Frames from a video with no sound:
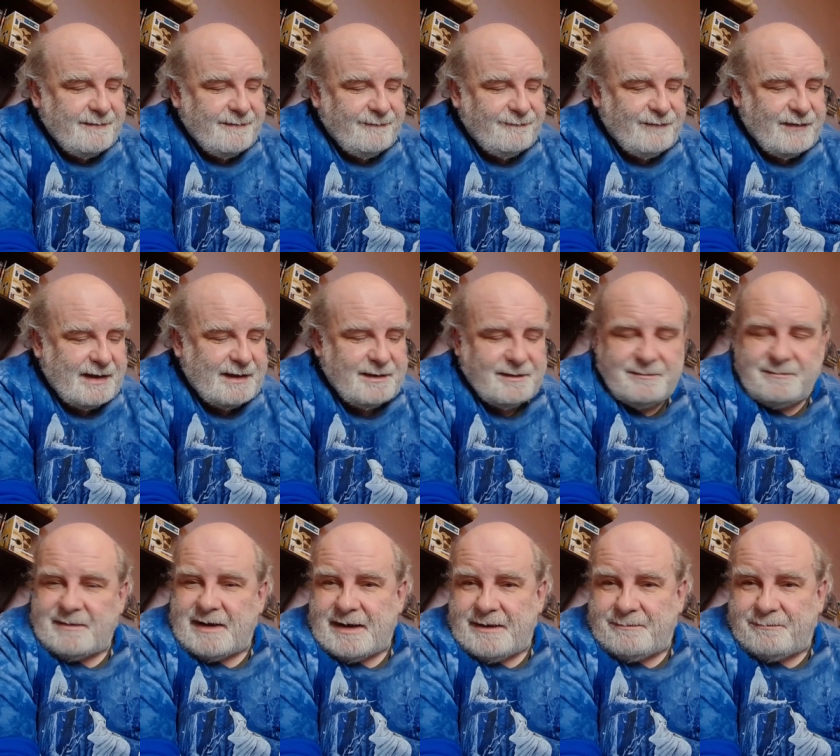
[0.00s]

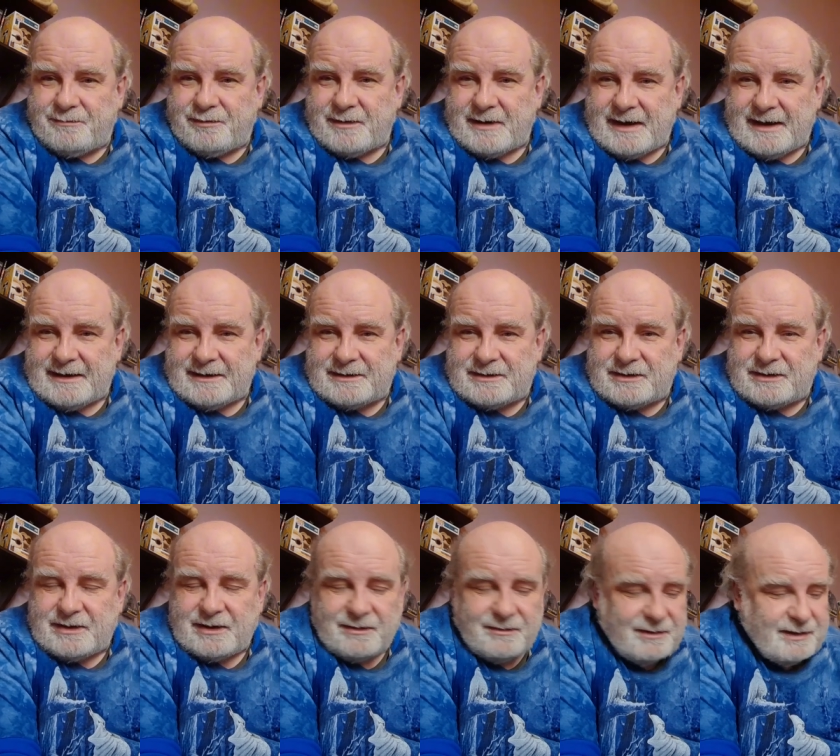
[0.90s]
film at Bray
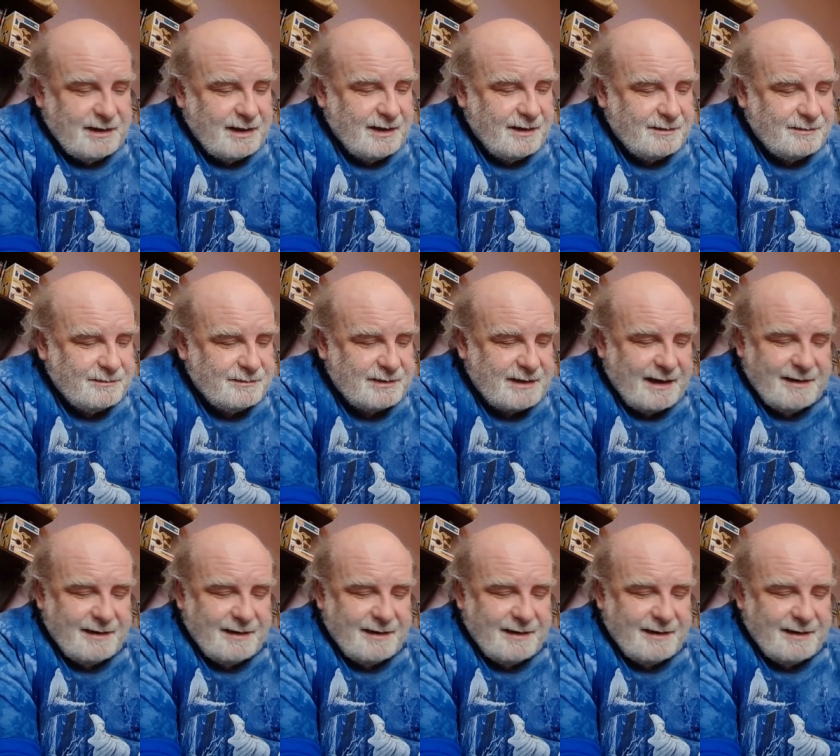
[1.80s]
Studios.